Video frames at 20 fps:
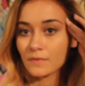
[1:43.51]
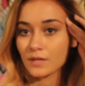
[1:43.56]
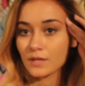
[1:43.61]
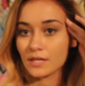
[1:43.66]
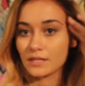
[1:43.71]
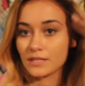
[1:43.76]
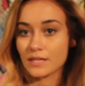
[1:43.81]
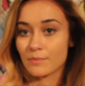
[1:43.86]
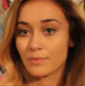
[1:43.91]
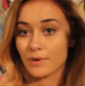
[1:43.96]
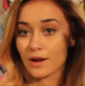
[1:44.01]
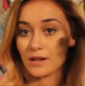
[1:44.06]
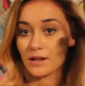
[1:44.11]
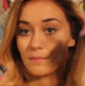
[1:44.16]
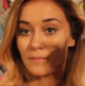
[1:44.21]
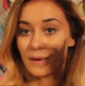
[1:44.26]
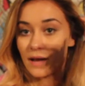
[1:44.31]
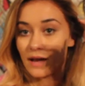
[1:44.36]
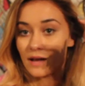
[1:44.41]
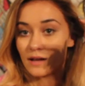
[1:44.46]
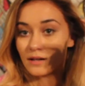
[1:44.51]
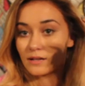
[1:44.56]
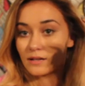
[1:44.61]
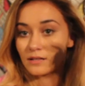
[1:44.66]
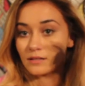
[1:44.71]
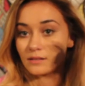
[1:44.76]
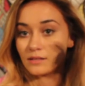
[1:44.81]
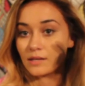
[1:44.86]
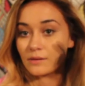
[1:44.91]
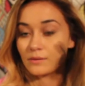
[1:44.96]
and they brought it back,
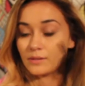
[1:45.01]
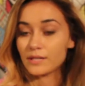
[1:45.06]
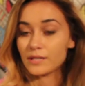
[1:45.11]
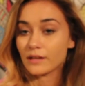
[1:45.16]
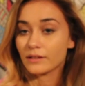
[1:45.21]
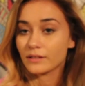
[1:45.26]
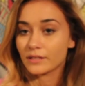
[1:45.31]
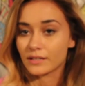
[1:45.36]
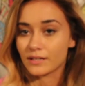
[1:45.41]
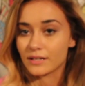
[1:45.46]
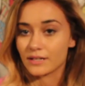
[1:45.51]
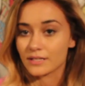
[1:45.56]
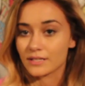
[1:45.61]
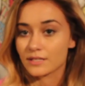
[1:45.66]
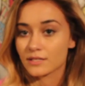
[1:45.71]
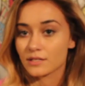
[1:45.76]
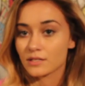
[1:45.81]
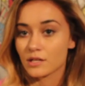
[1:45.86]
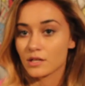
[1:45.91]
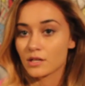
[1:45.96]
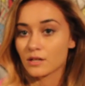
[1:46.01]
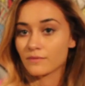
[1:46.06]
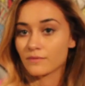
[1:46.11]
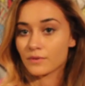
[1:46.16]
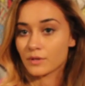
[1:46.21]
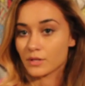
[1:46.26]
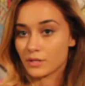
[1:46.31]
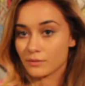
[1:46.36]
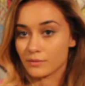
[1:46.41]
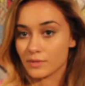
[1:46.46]
they would yell at us
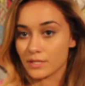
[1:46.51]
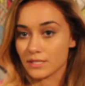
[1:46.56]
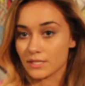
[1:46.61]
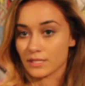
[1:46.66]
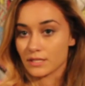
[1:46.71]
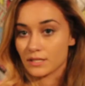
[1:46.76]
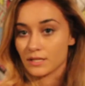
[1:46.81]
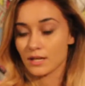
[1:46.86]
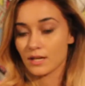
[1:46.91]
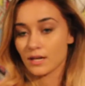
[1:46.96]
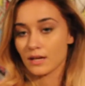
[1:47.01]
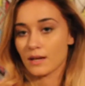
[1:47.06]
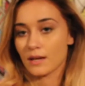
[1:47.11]
for no reason.